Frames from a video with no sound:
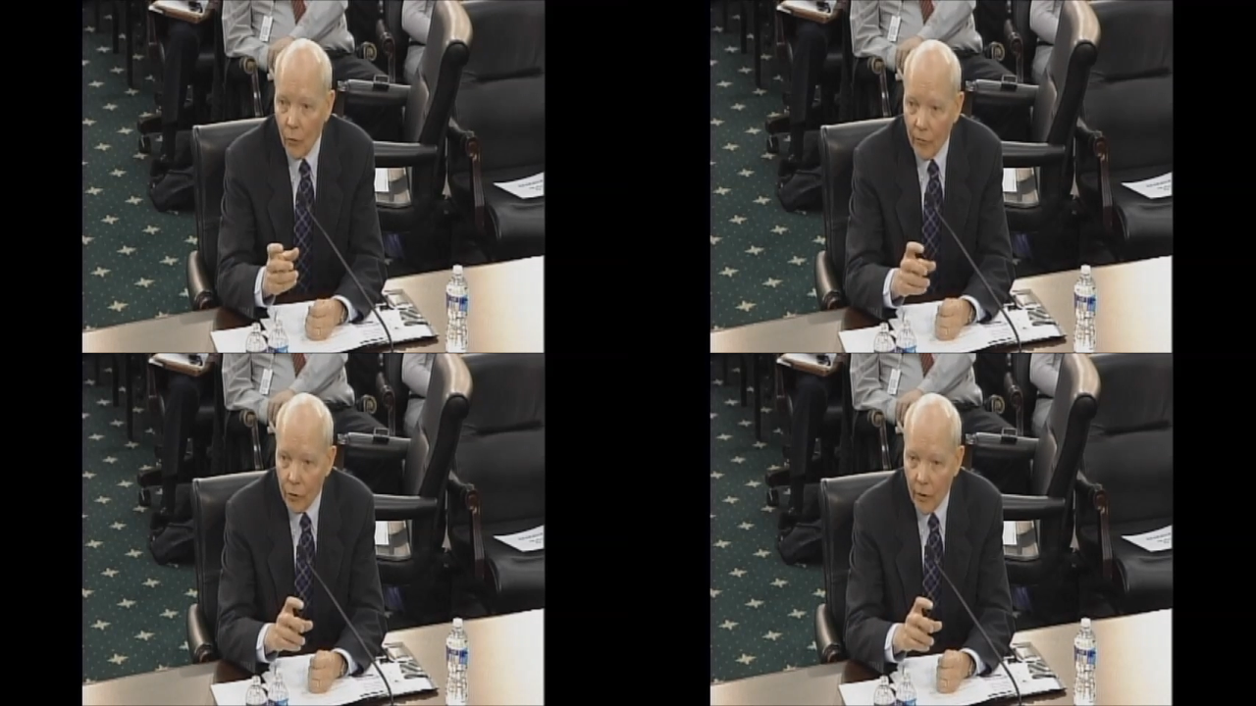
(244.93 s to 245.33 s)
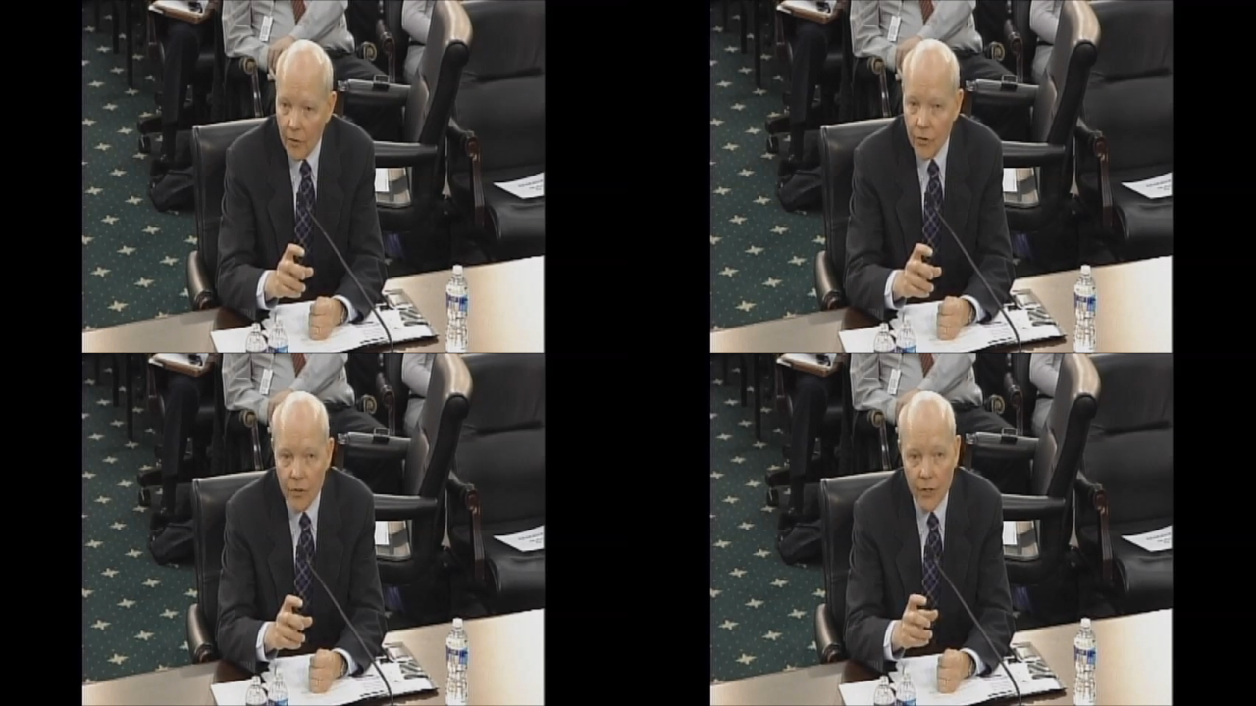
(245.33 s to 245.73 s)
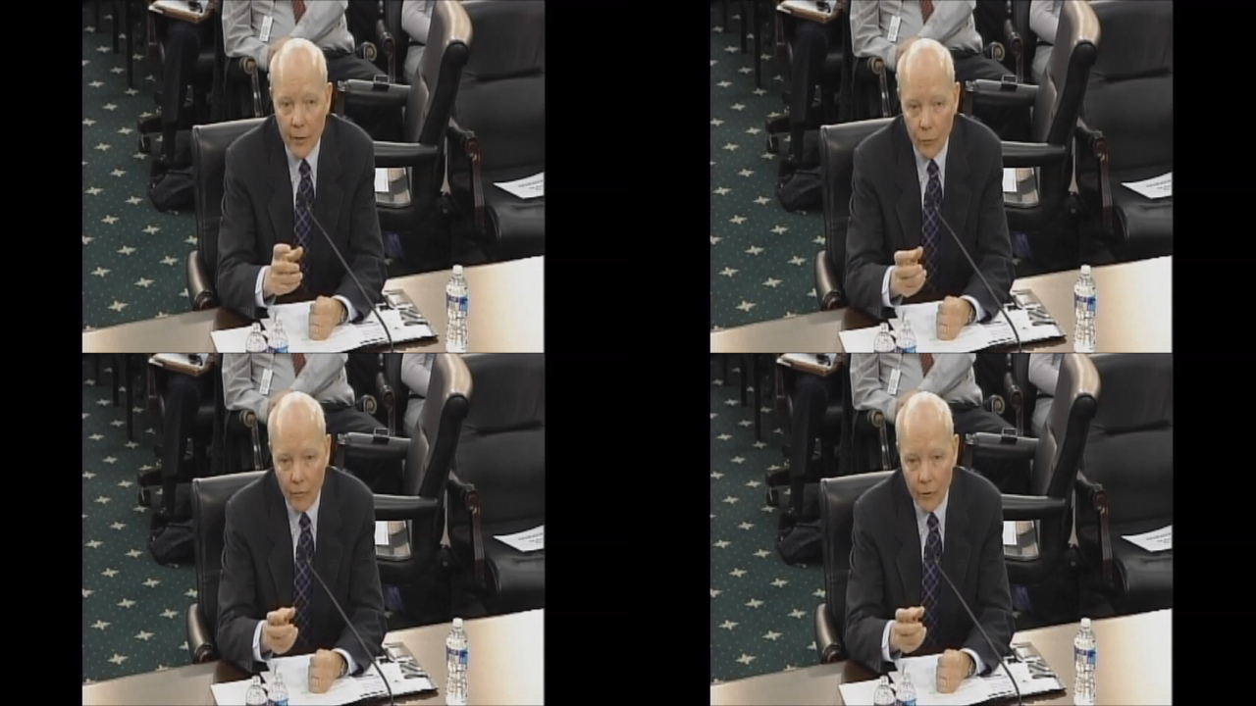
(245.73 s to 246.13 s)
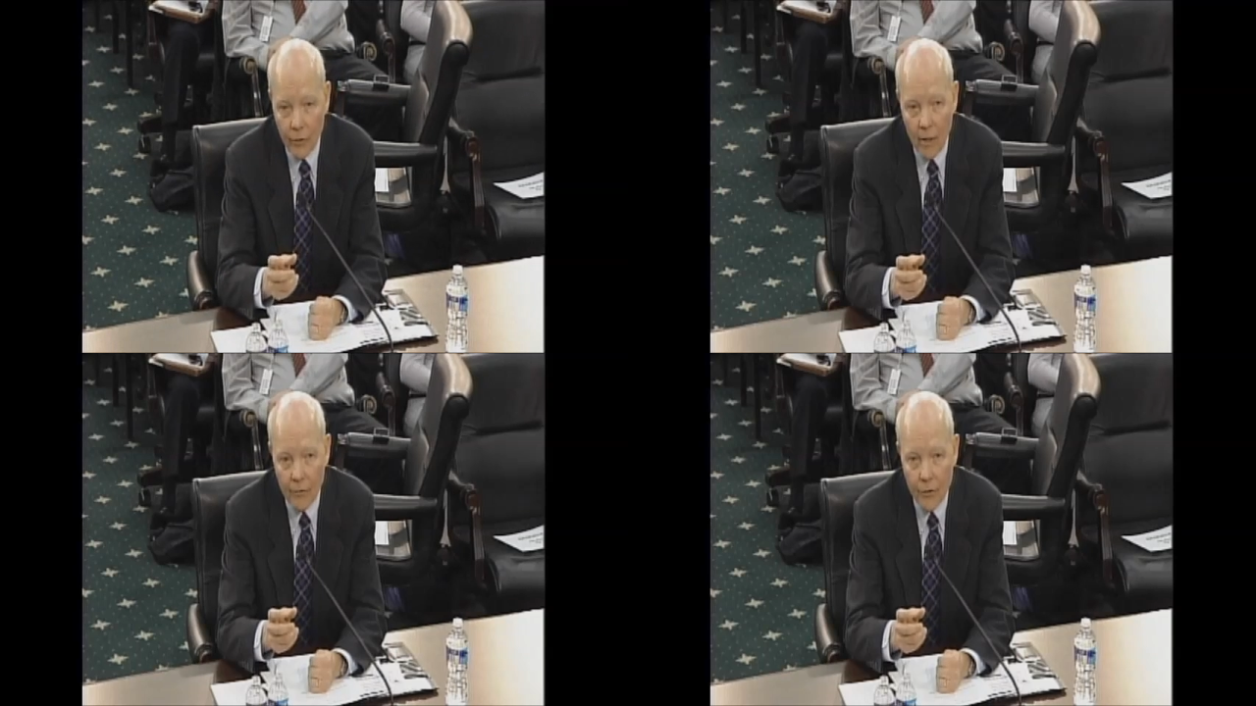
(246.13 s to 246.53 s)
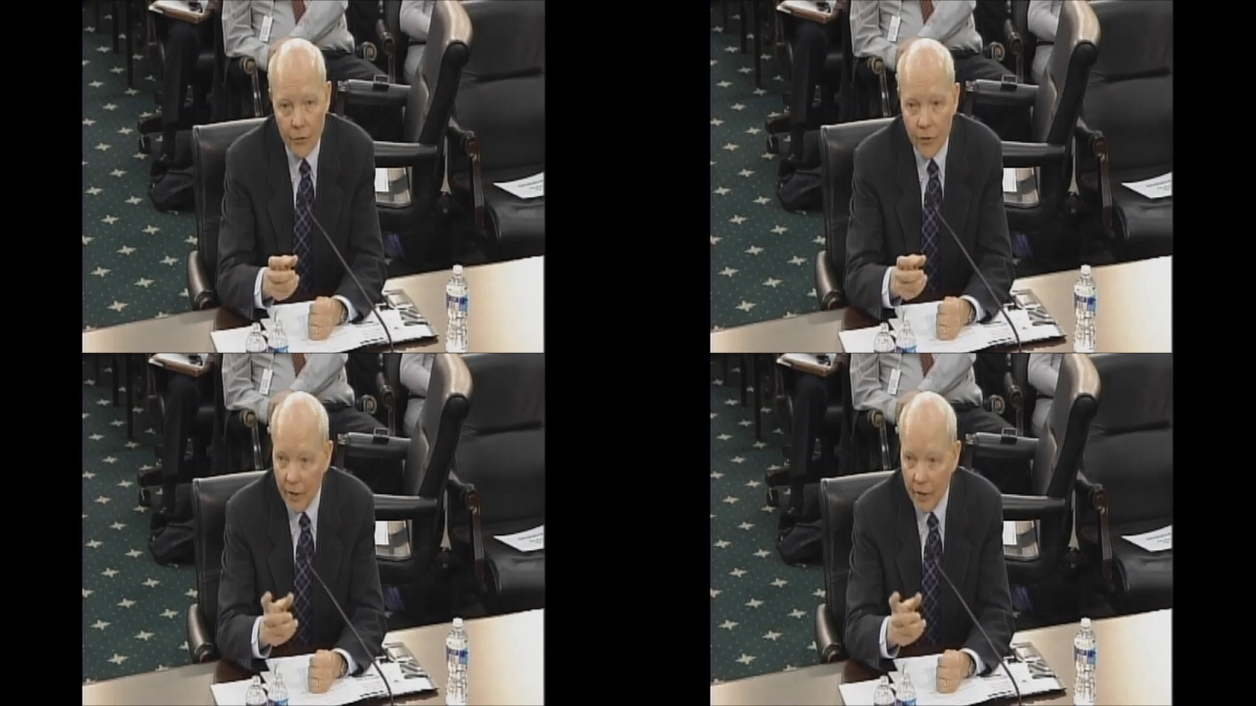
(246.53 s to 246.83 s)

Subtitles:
revenue agents and revenue officers.